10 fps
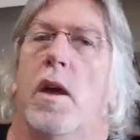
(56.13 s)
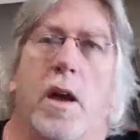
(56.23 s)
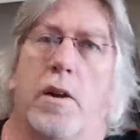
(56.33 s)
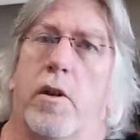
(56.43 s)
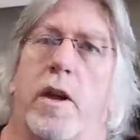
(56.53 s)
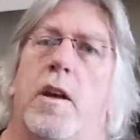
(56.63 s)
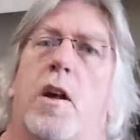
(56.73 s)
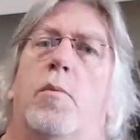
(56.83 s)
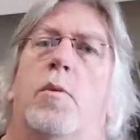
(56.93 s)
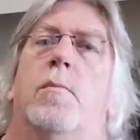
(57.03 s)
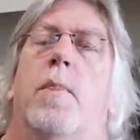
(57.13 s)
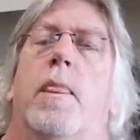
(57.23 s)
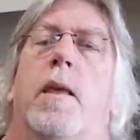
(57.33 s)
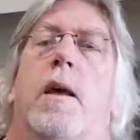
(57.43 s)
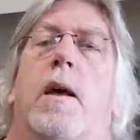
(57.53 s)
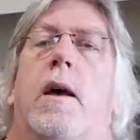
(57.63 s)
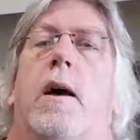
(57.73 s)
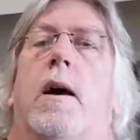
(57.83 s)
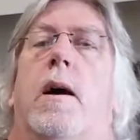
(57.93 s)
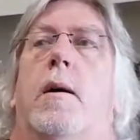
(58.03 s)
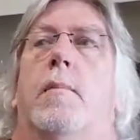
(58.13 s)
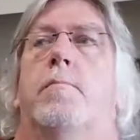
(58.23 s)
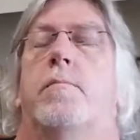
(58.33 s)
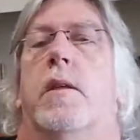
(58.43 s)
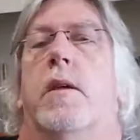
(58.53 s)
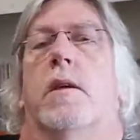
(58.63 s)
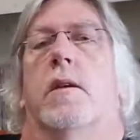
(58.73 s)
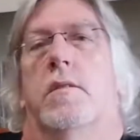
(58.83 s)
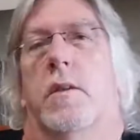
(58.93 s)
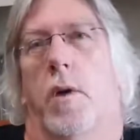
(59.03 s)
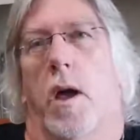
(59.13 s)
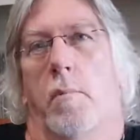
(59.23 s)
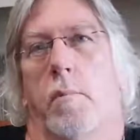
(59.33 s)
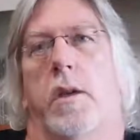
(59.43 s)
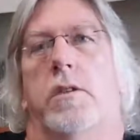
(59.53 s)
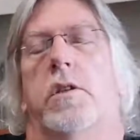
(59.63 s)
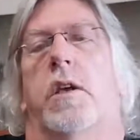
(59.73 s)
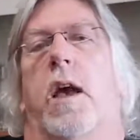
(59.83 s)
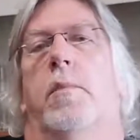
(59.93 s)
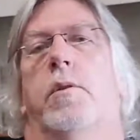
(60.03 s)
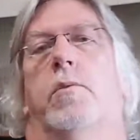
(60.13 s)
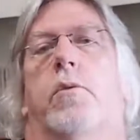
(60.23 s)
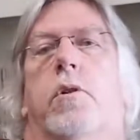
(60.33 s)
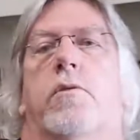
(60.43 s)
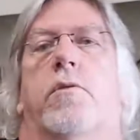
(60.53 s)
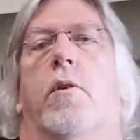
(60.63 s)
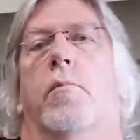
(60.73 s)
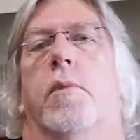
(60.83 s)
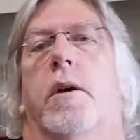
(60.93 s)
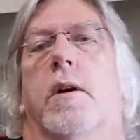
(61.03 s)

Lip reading: A great album. Um, some amazing Hammond work from